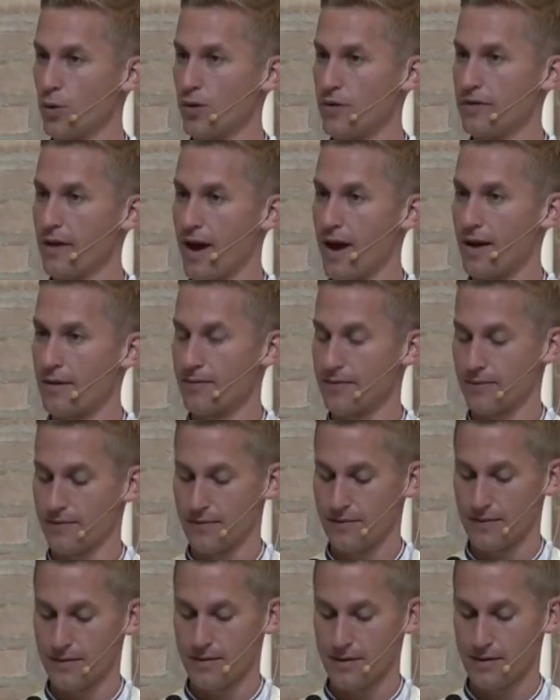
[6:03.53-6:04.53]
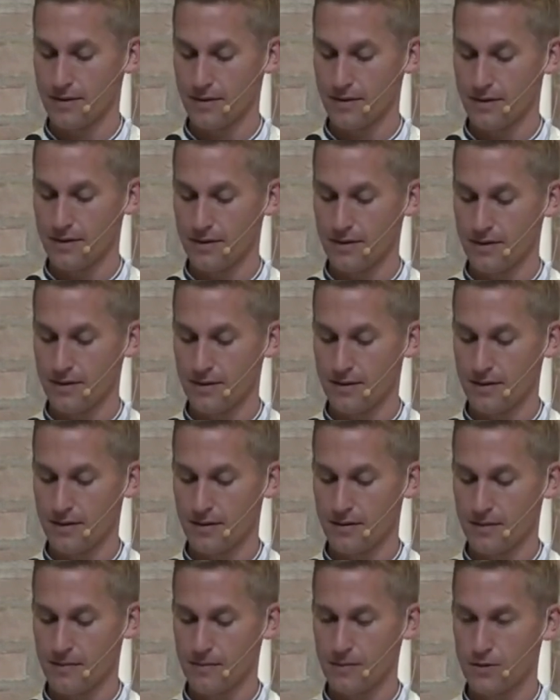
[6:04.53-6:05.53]
towards us,
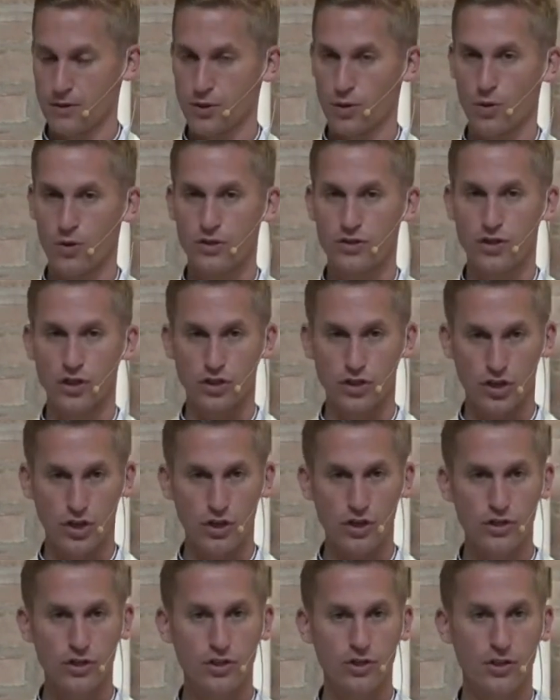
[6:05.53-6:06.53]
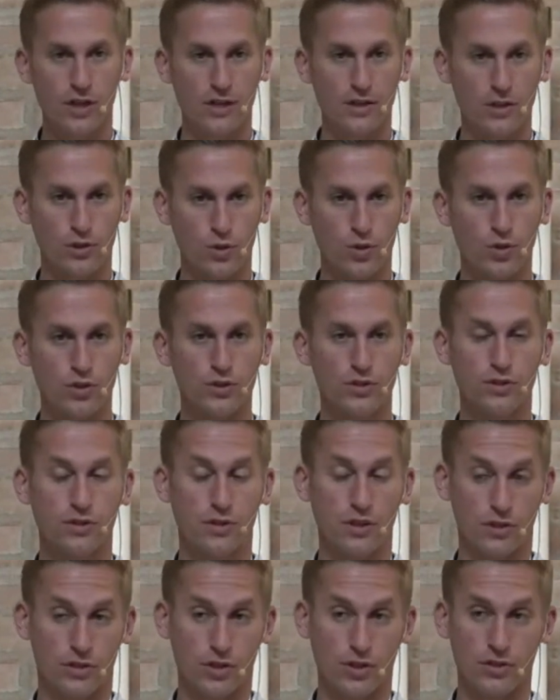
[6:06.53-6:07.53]
towards the church and towards
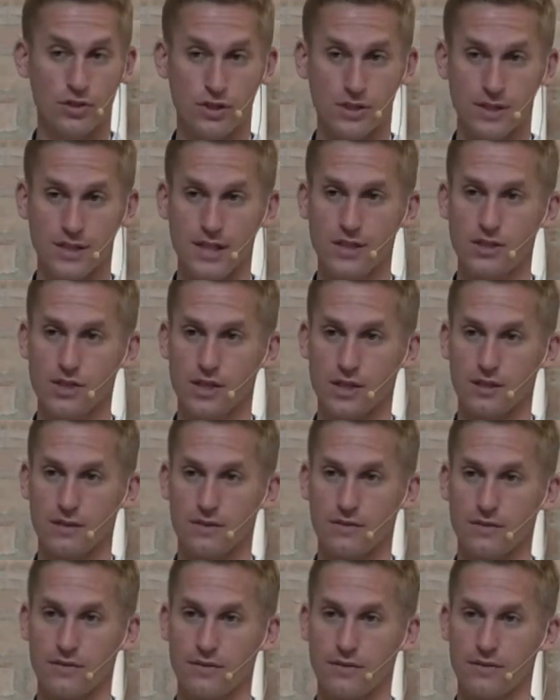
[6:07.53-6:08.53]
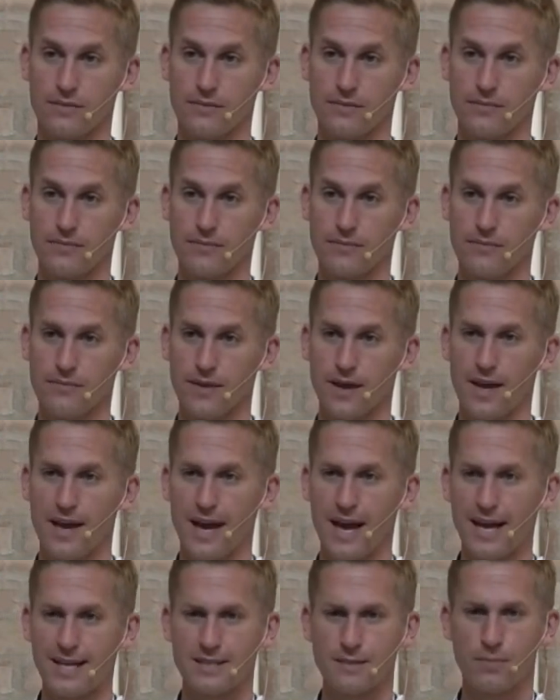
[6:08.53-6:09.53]
the church's teachings.
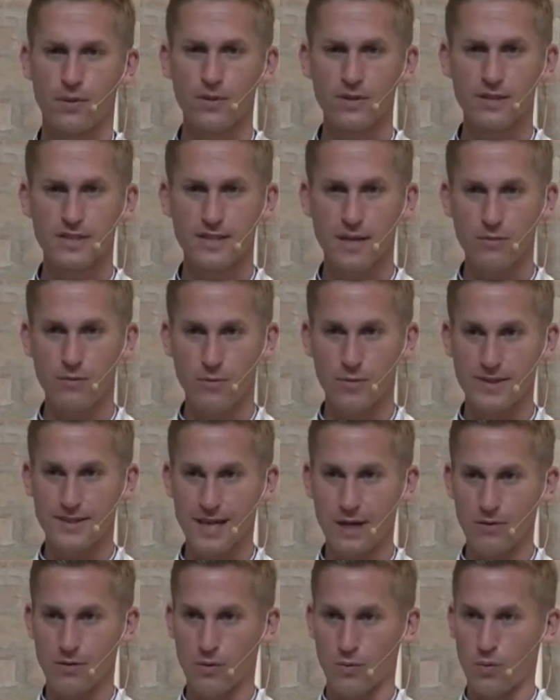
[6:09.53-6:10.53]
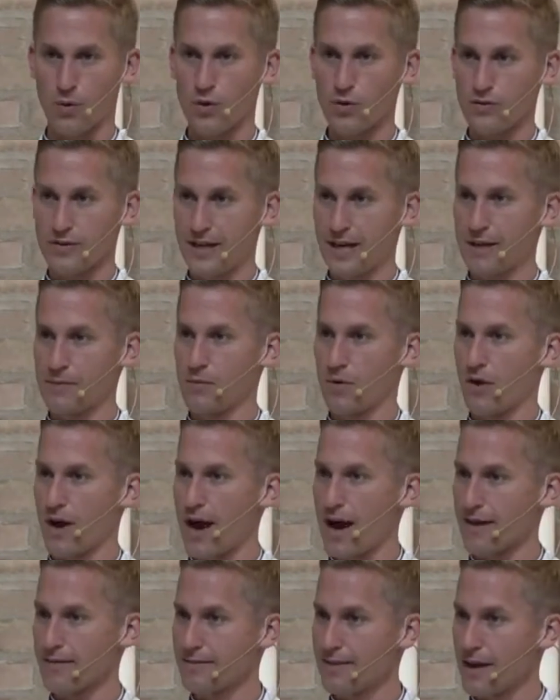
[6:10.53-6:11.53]
And it's important to say, when we say the world's getting more
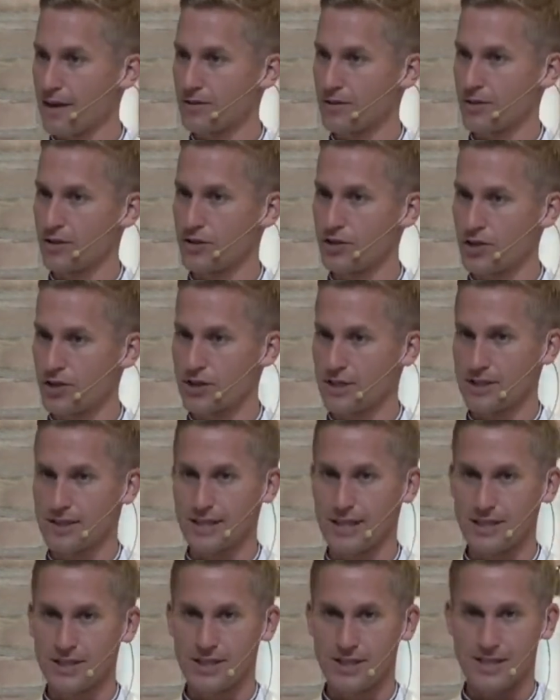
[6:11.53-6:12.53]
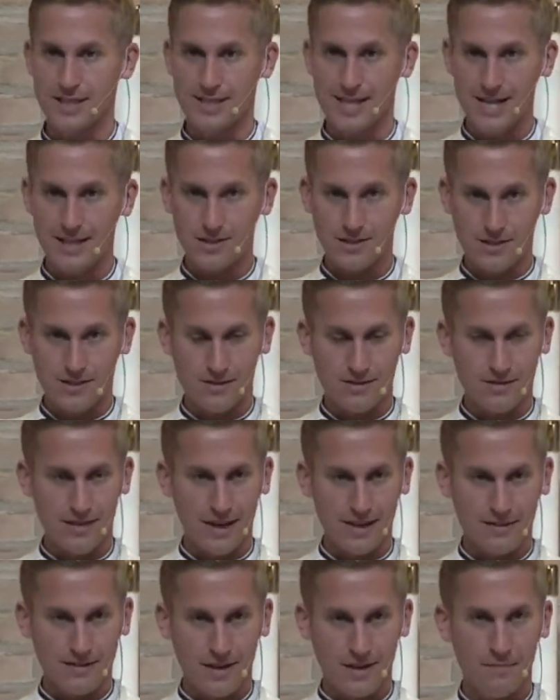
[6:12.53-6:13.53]
hostile to the church and its teaching, it's not just
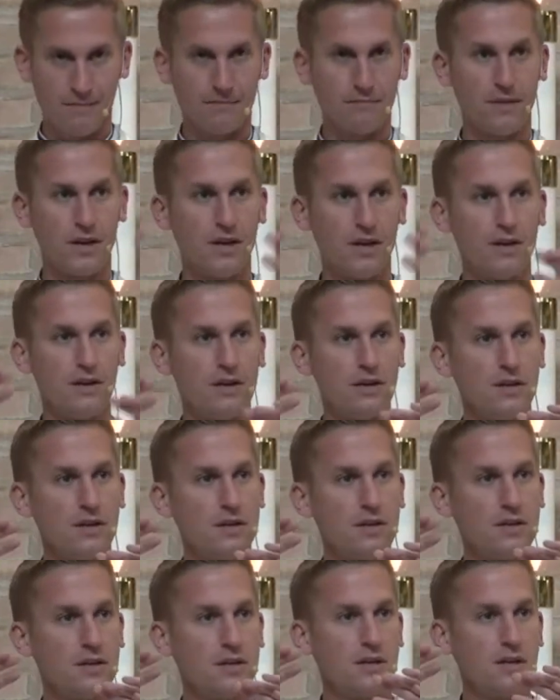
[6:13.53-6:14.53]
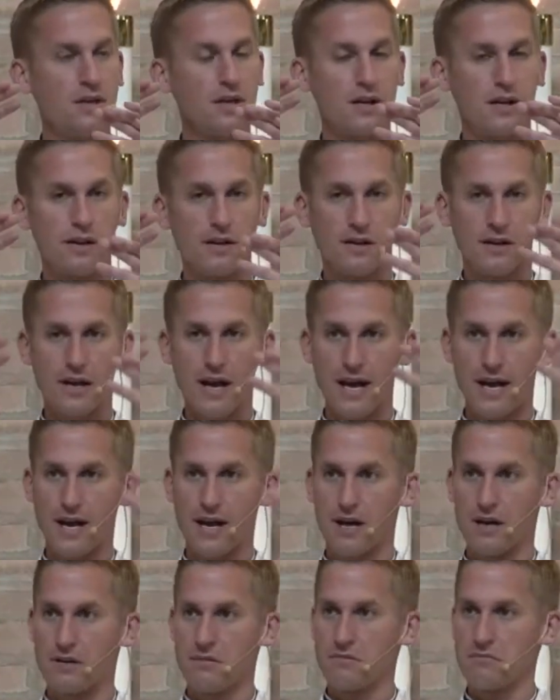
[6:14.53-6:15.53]
like some kind
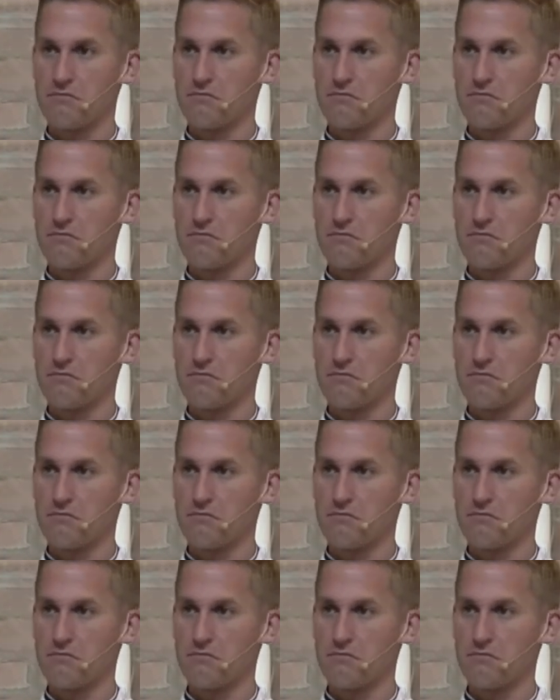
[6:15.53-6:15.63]
of